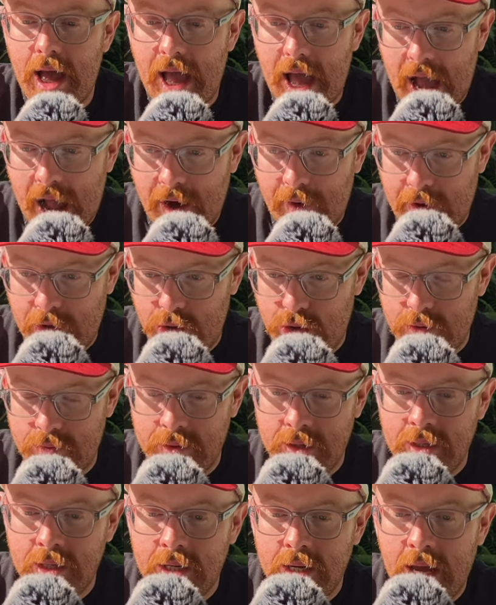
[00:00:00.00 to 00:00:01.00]
Irish.
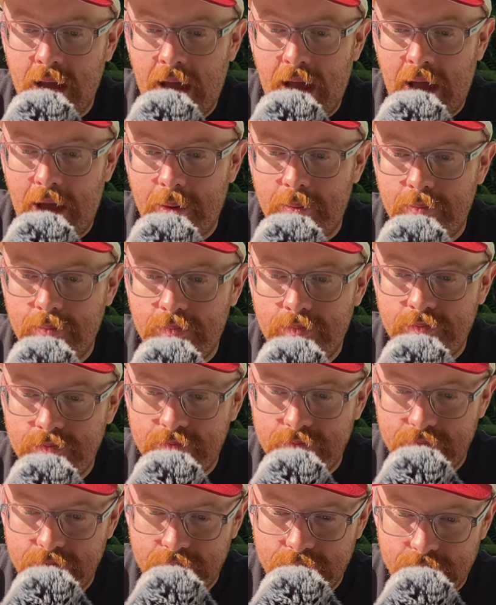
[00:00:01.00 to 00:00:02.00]
Um,
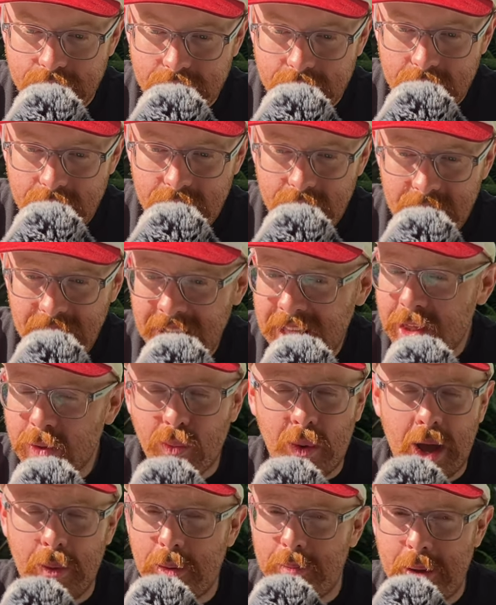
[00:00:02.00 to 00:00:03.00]
this is
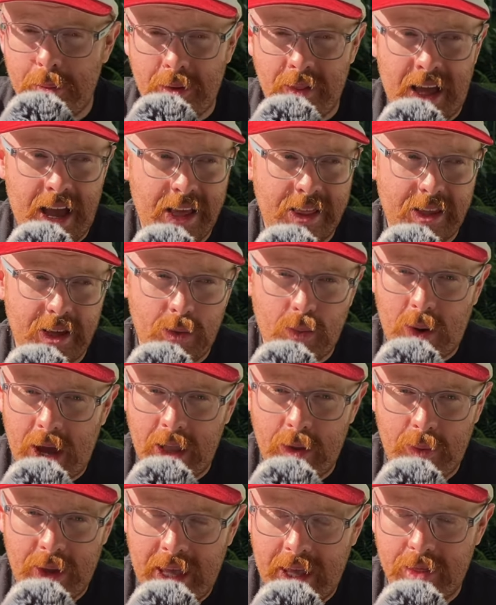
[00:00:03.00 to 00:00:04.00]
why when people ask us why
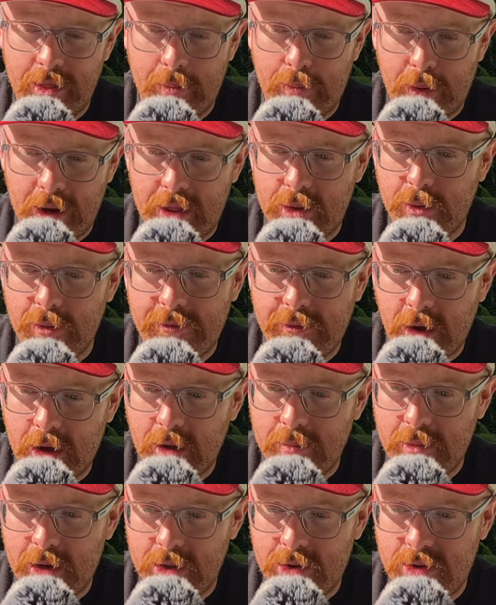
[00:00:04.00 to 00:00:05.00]
do we hate the Brits so
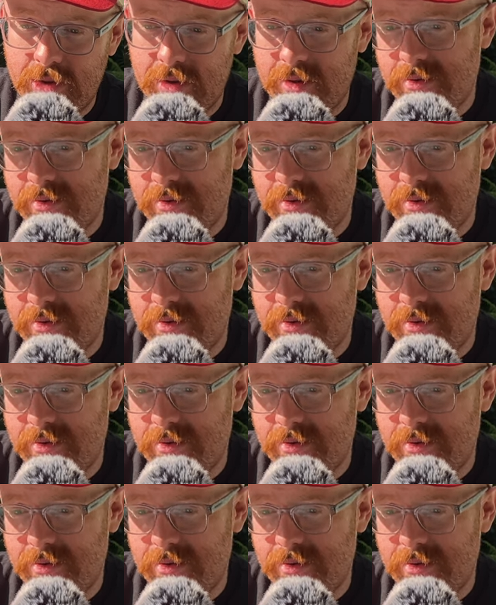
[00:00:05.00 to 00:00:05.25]
fucking much,